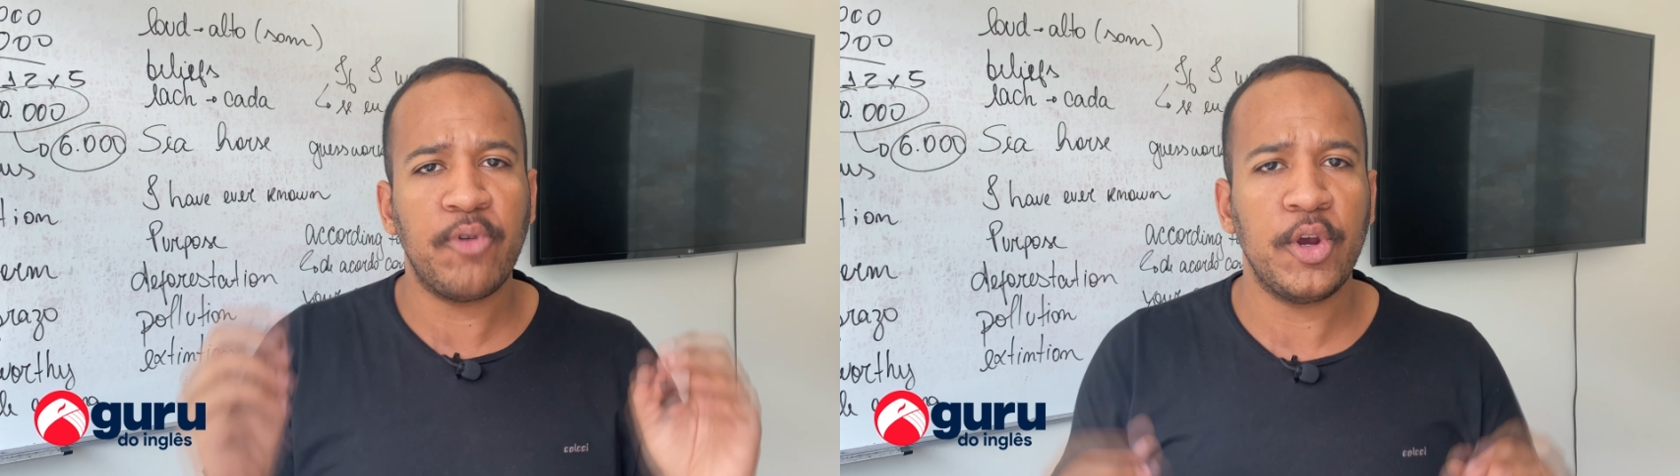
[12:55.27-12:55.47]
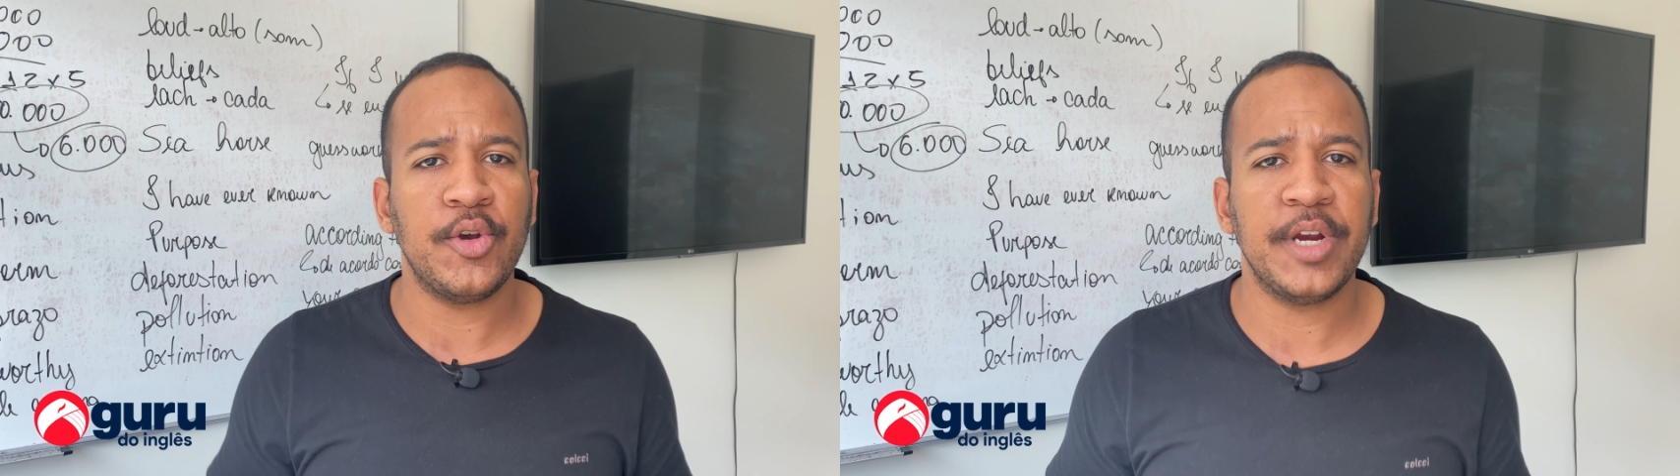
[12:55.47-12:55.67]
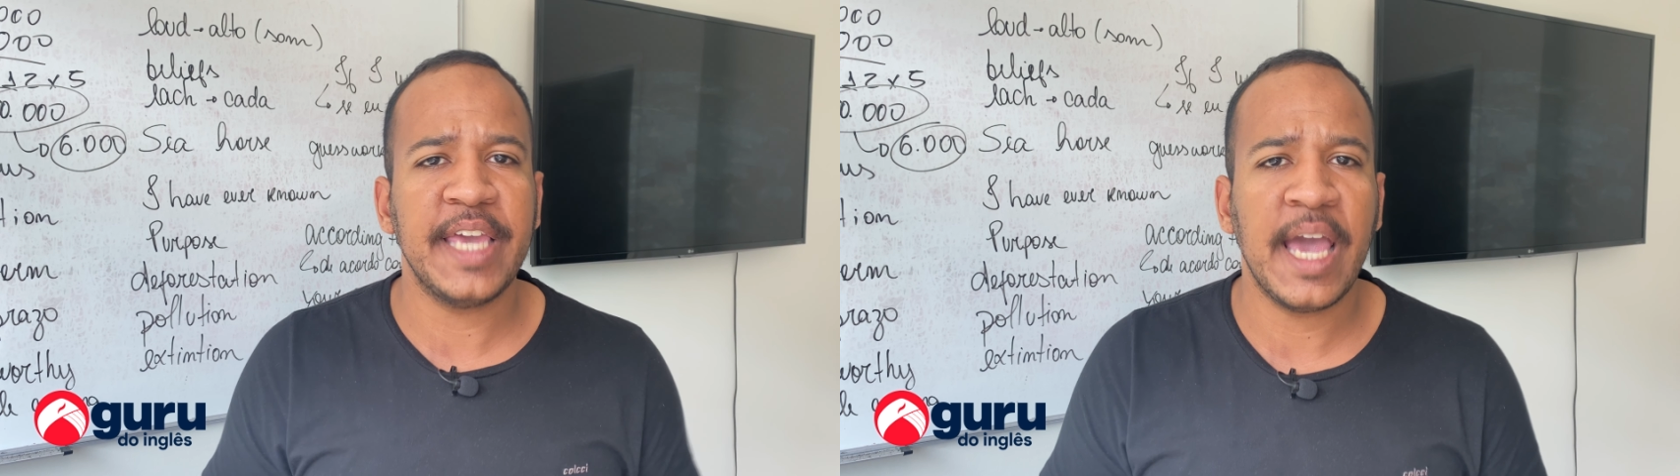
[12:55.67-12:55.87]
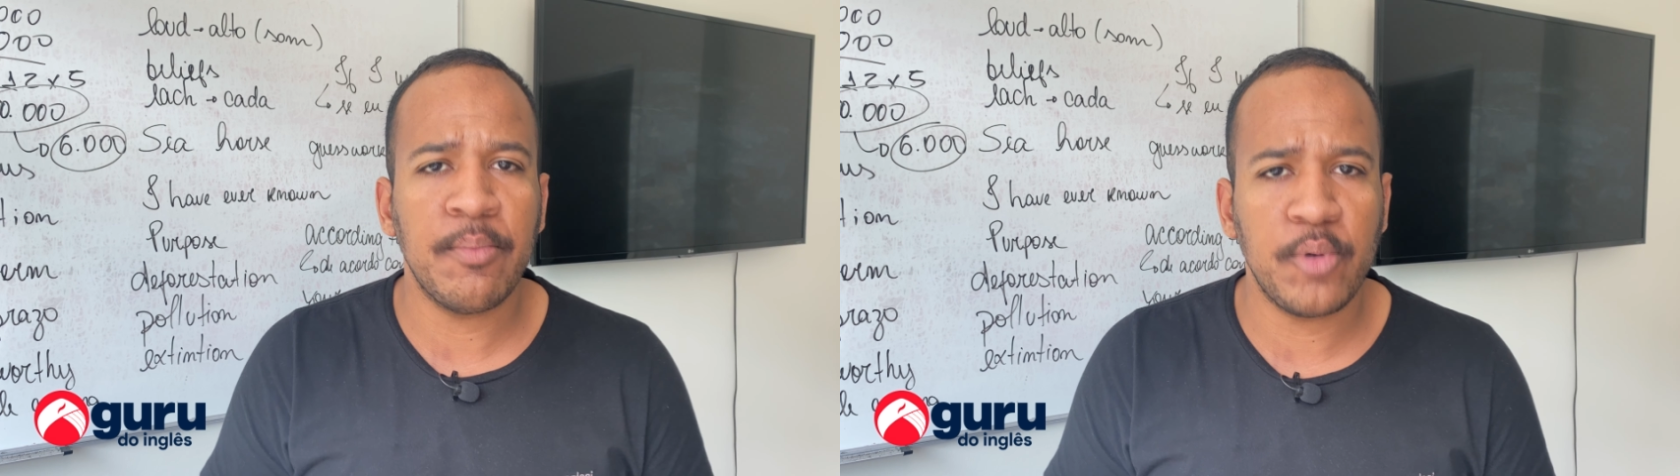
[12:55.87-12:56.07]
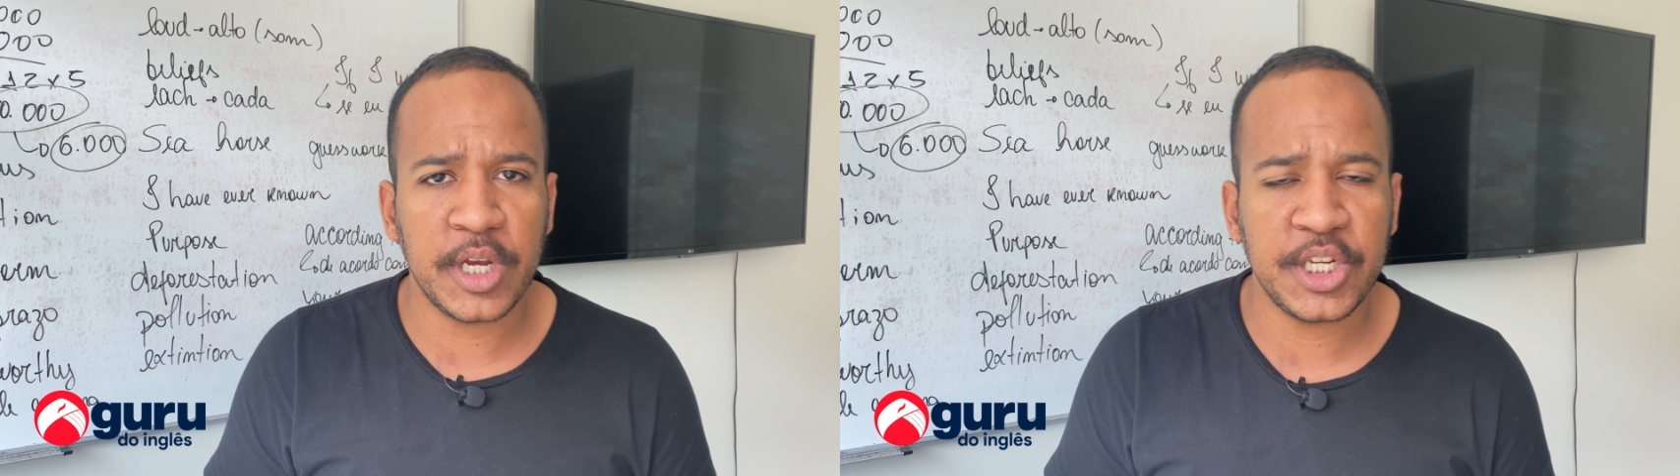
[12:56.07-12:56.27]
your
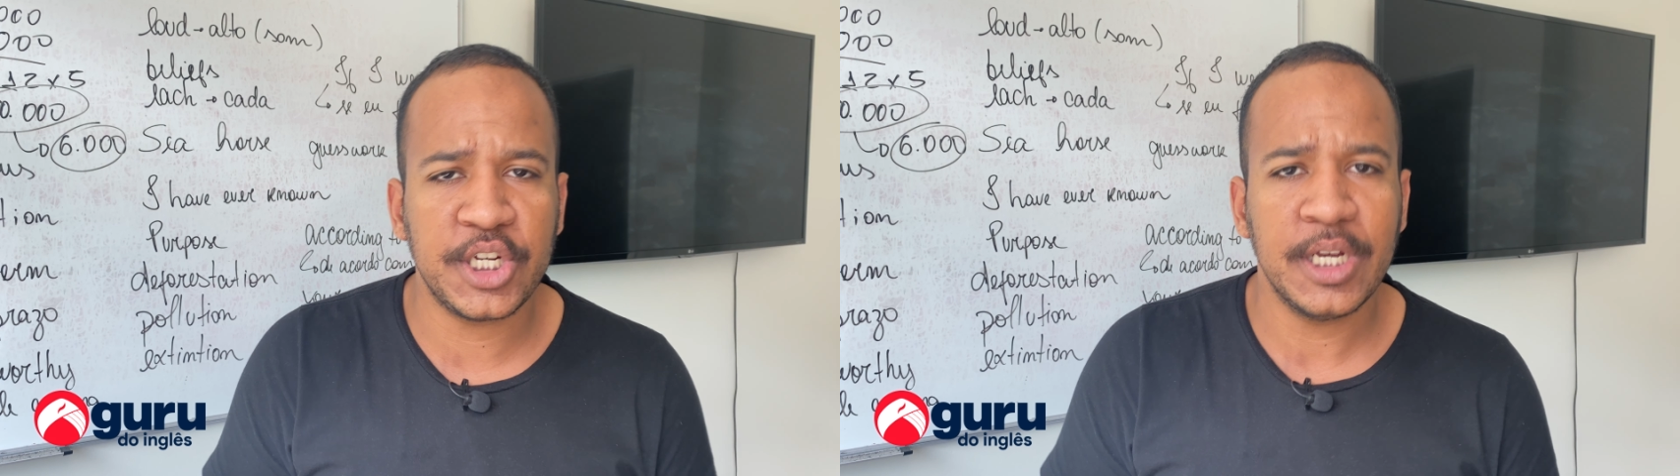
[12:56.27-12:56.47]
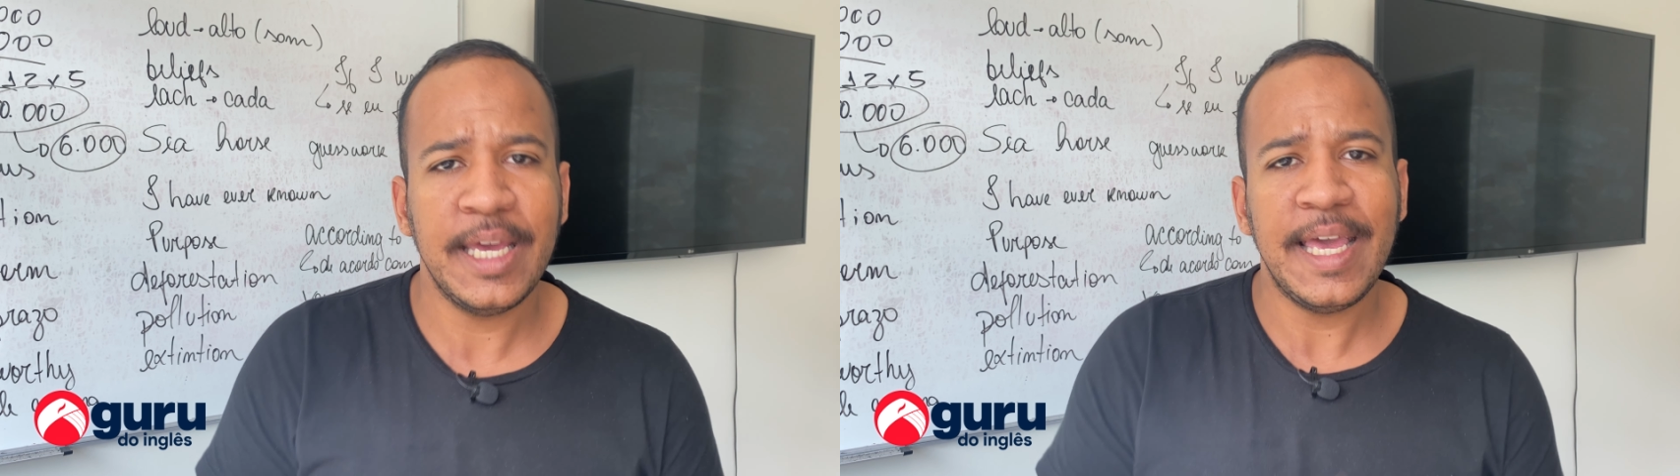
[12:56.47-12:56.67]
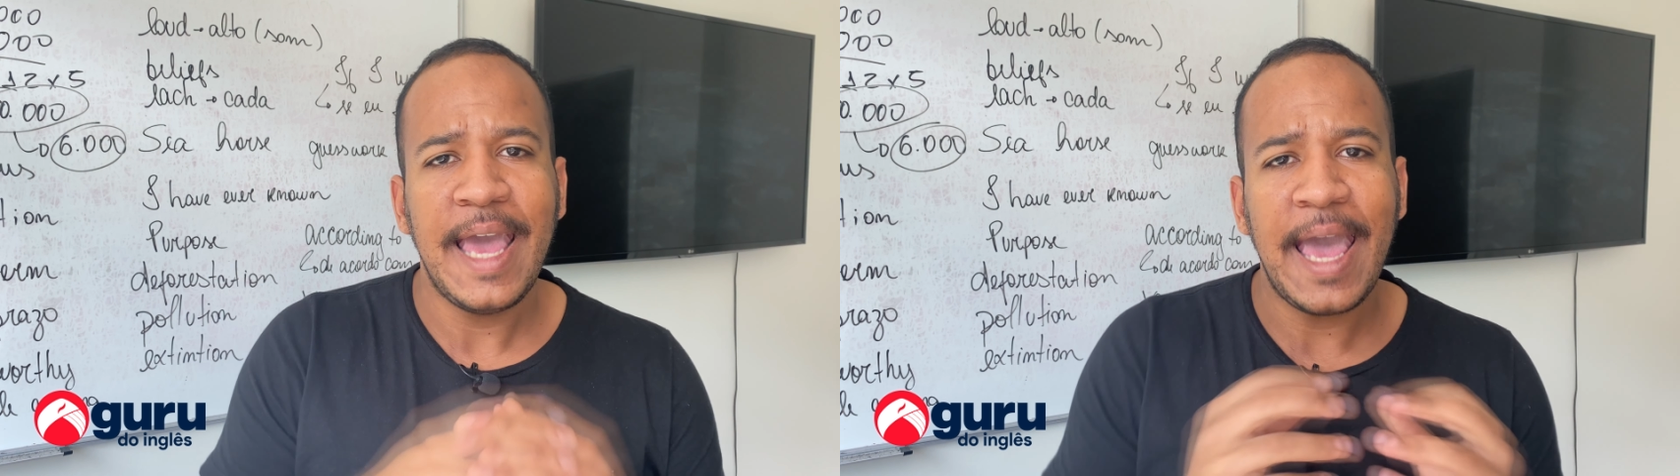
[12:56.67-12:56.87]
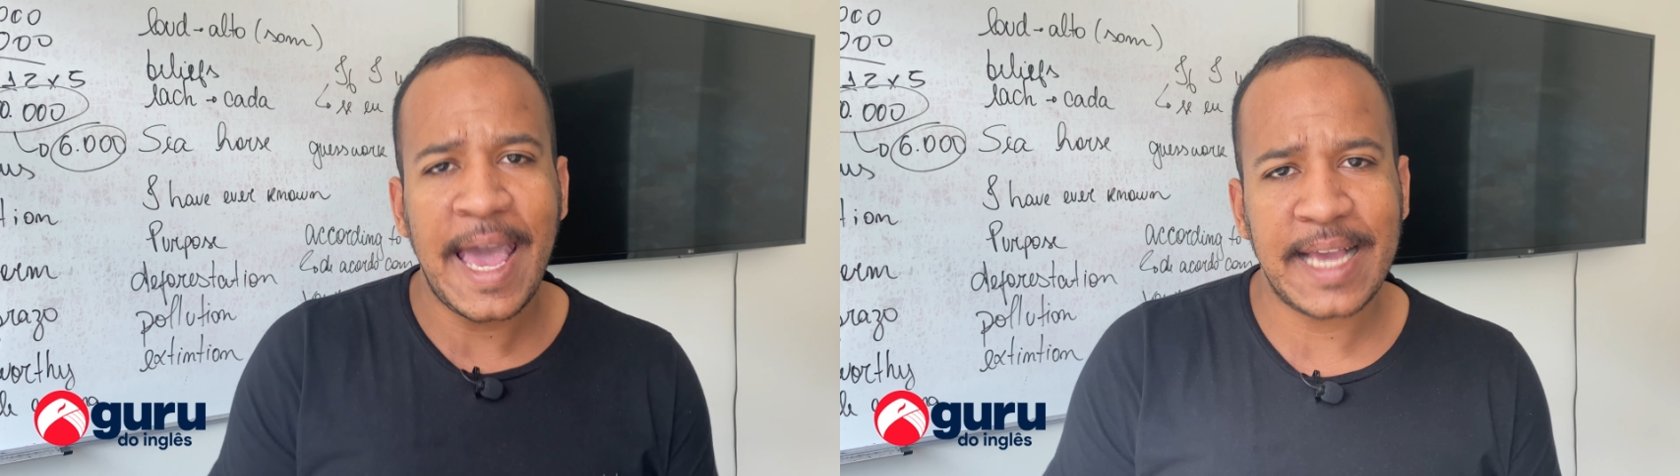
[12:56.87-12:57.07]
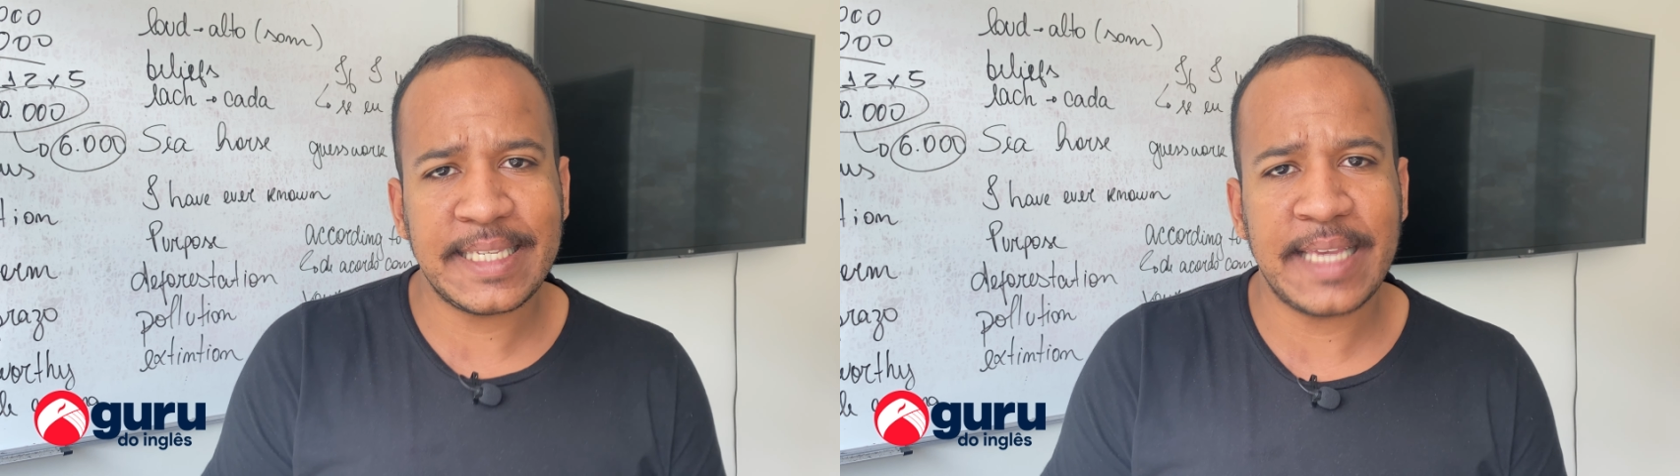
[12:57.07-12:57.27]
Cambridge
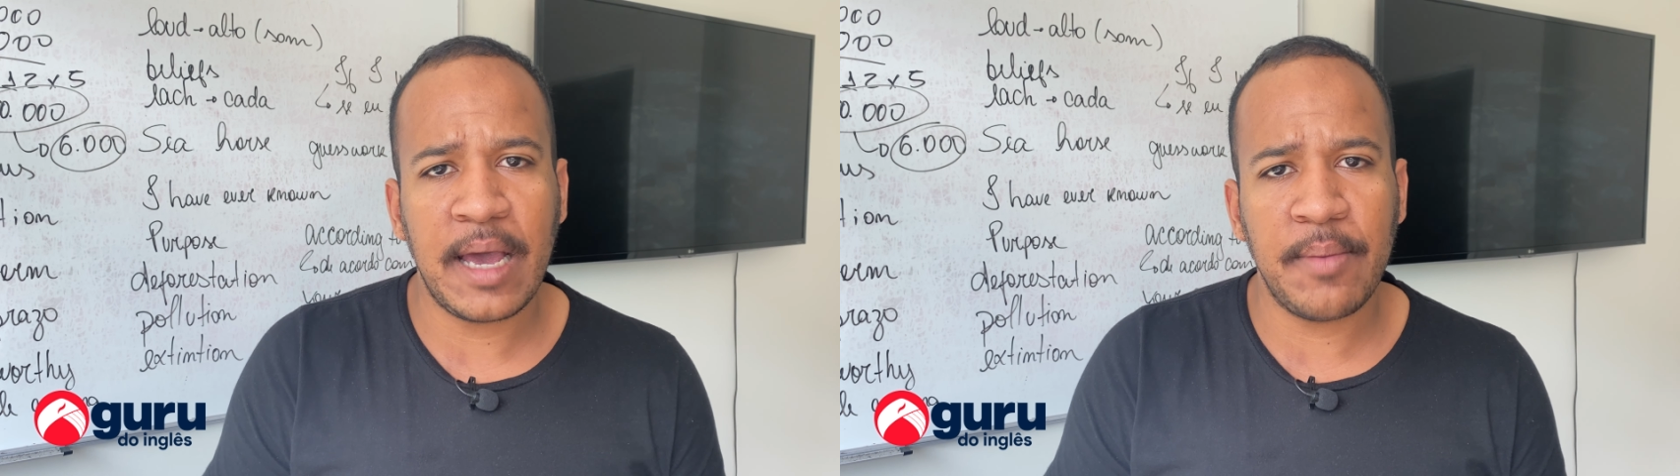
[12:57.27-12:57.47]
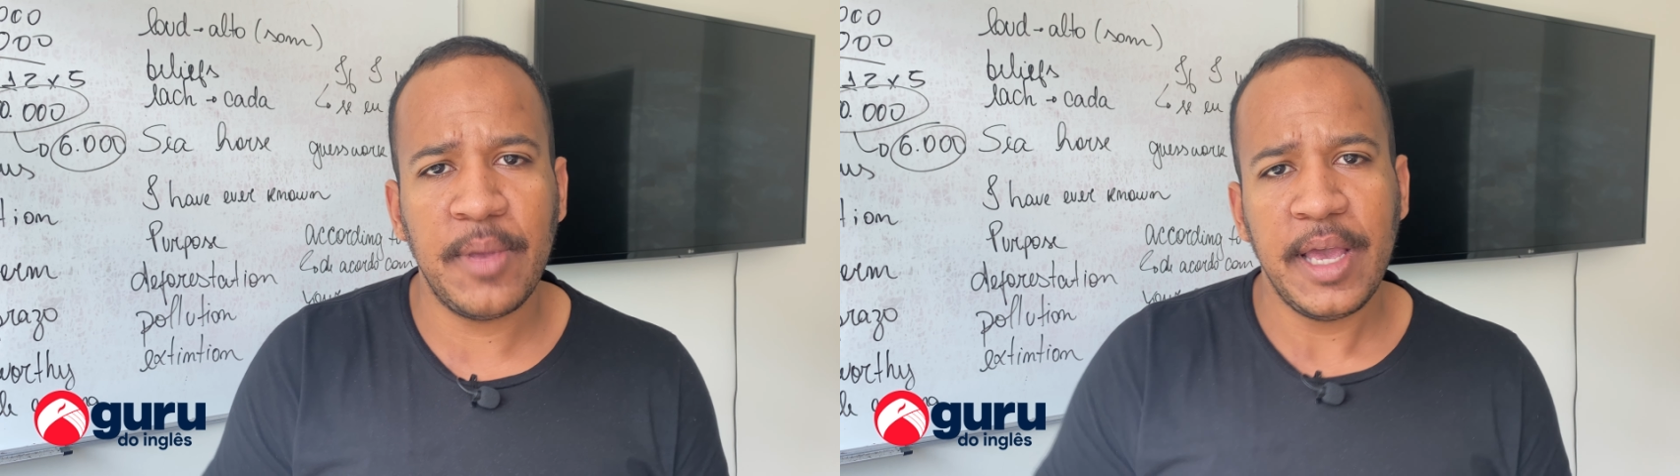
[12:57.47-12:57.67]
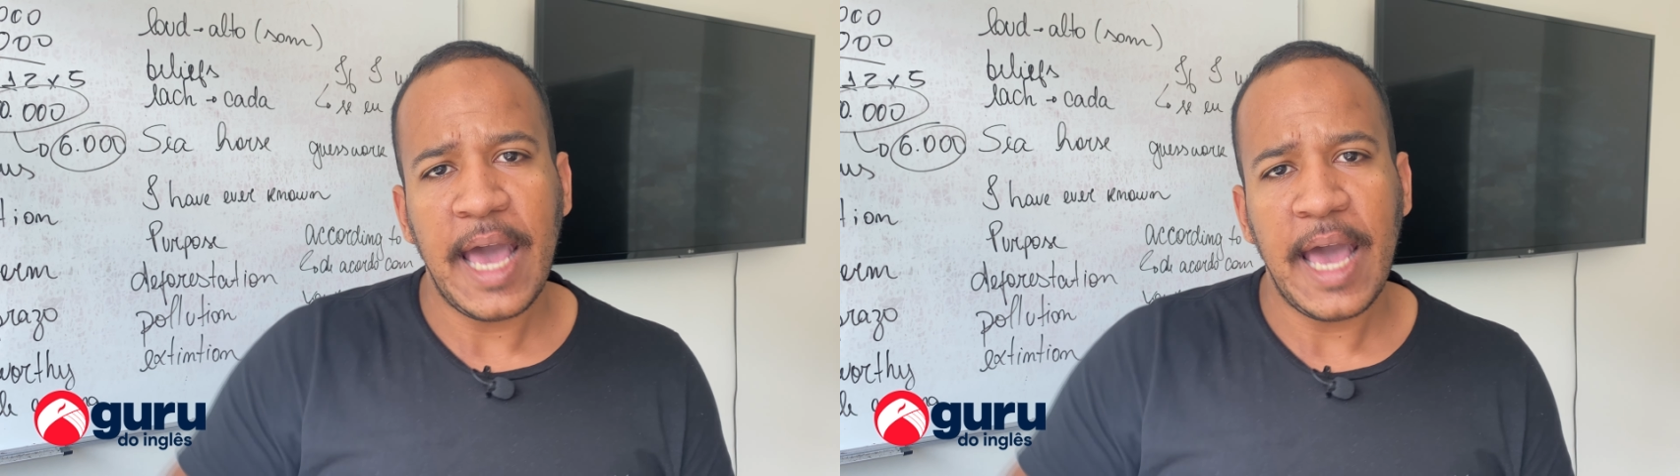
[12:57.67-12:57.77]
exam,